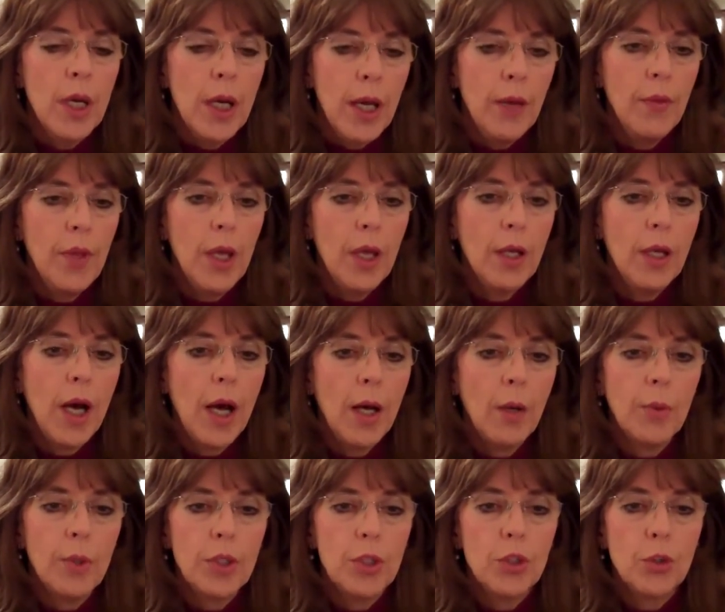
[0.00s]
and then
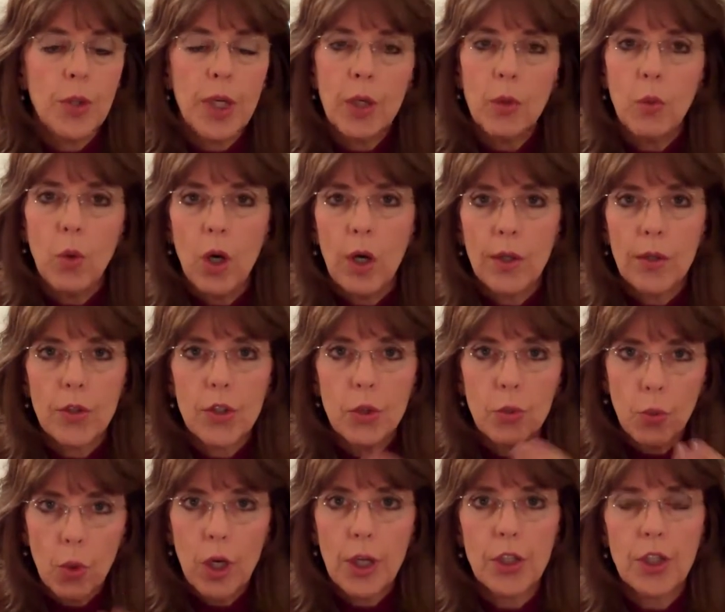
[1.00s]
I would drink water
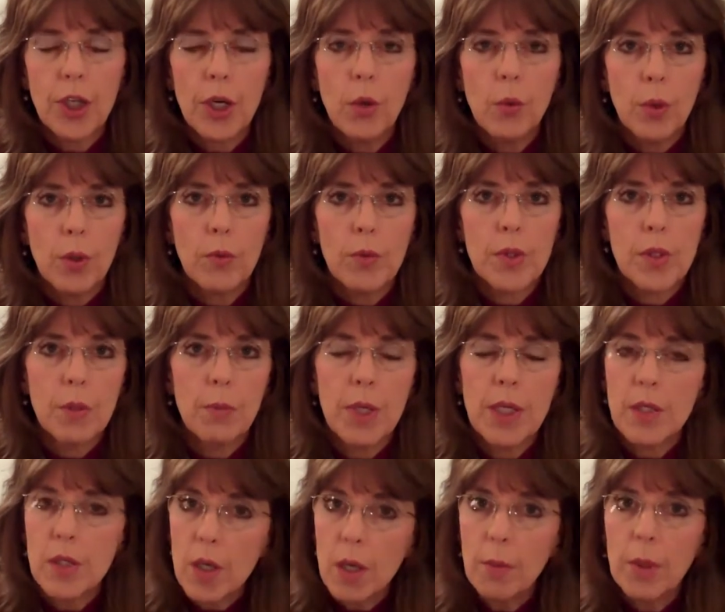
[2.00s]
to wash out what was in my
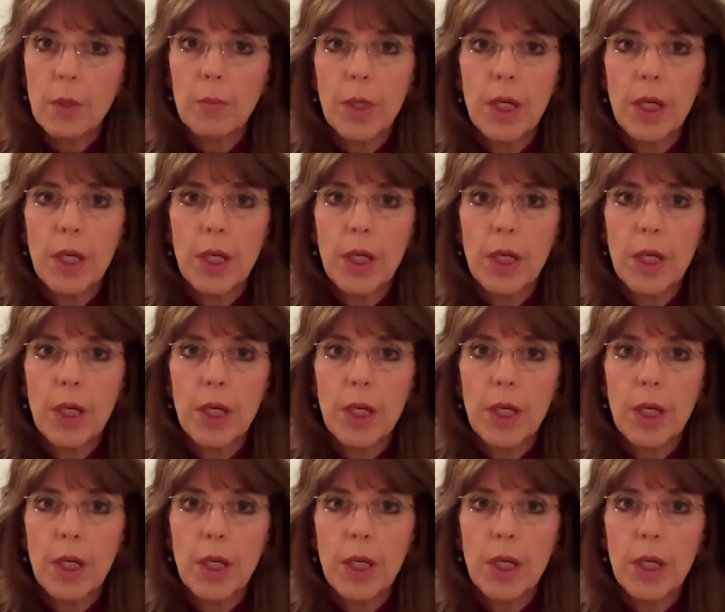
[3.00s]
stomach